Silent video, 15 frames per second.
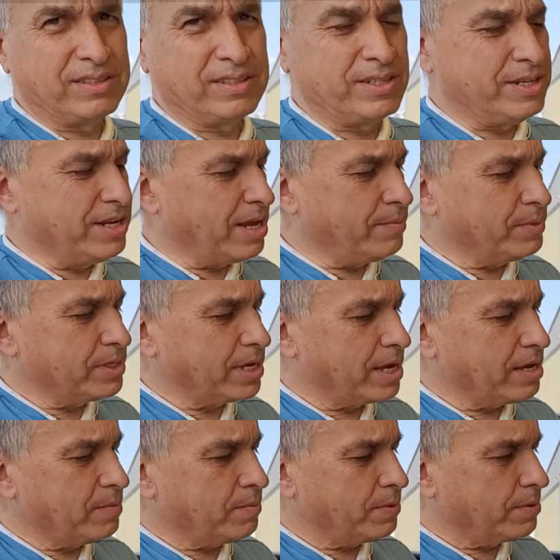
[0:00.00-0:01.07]
3M
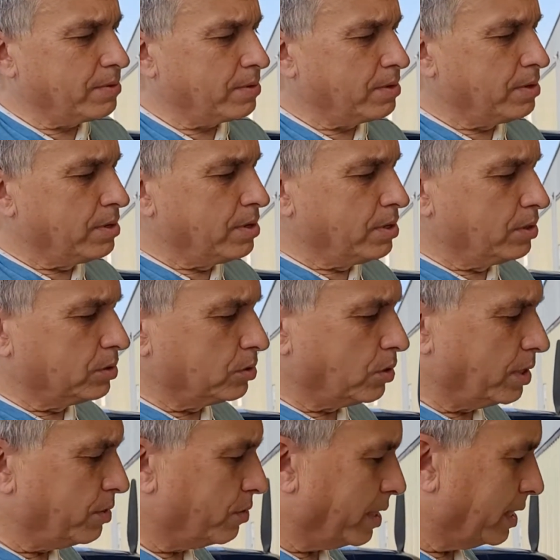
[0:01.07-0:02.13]
tape so
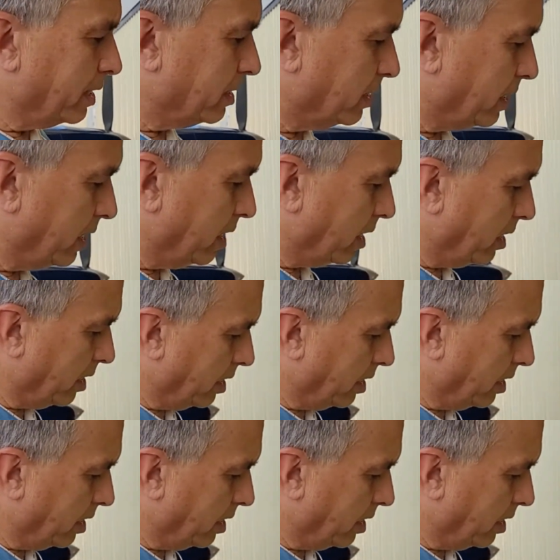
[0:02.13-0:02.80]
you can stick